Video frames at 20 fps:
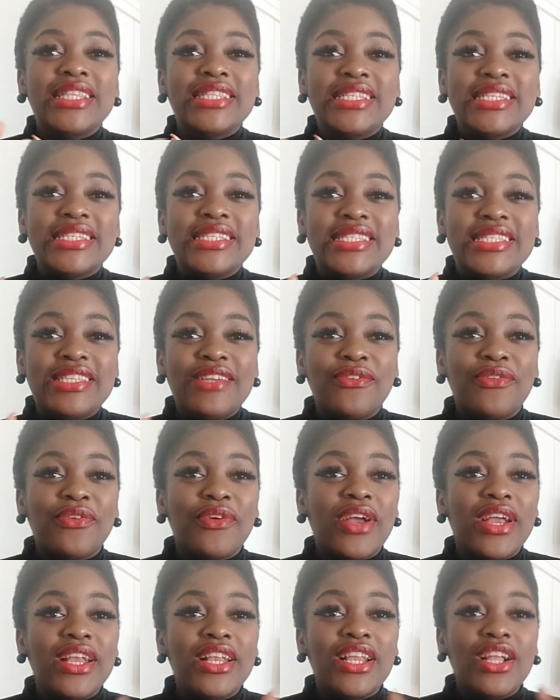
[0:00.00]
these
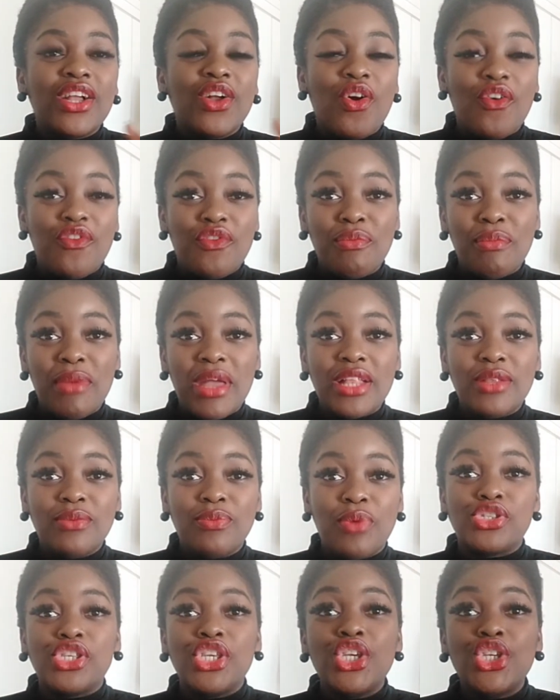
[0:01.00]
different government
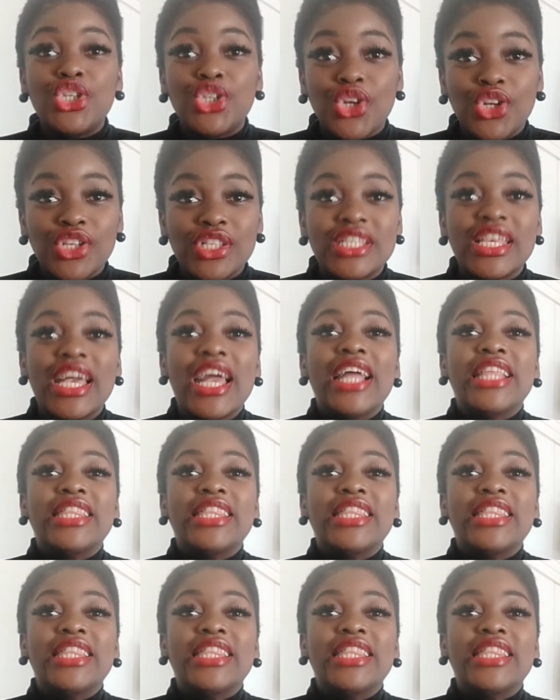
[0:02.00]
positions